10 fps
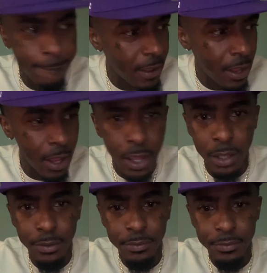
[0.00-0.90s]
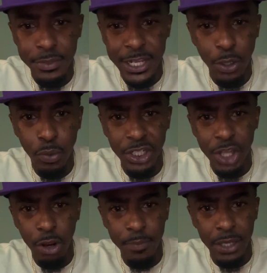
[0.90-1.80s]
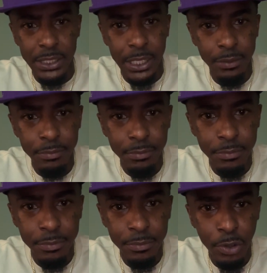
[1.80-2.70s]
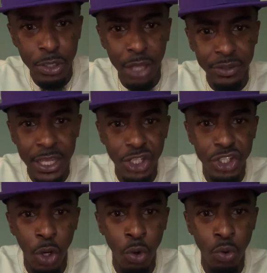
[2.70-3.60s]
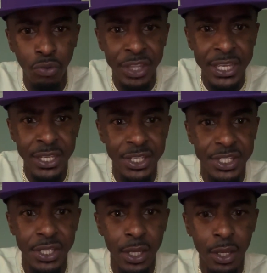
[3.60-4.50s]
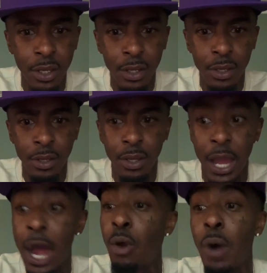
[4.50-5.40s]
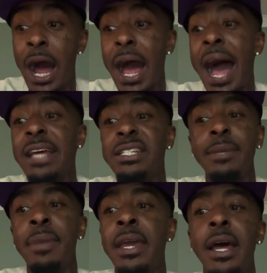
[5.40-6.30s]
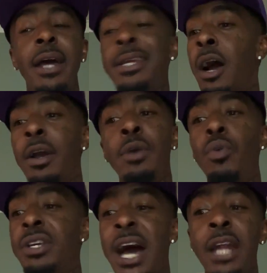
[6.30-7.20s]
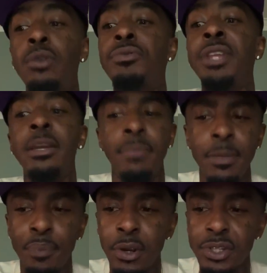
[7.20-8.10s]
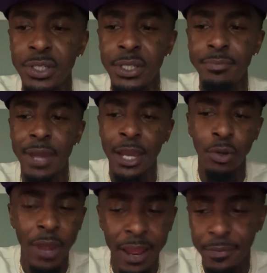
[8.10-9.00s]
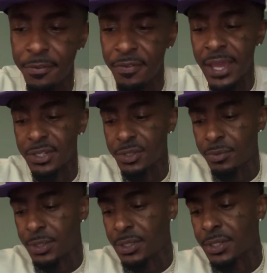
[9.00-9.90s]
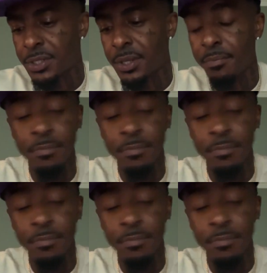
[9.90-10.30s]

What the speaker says: Yeah. They don't want to talk about that. Who y'all think sold these? Man, y'all, I don't think, me personally, I don't have the facts on this.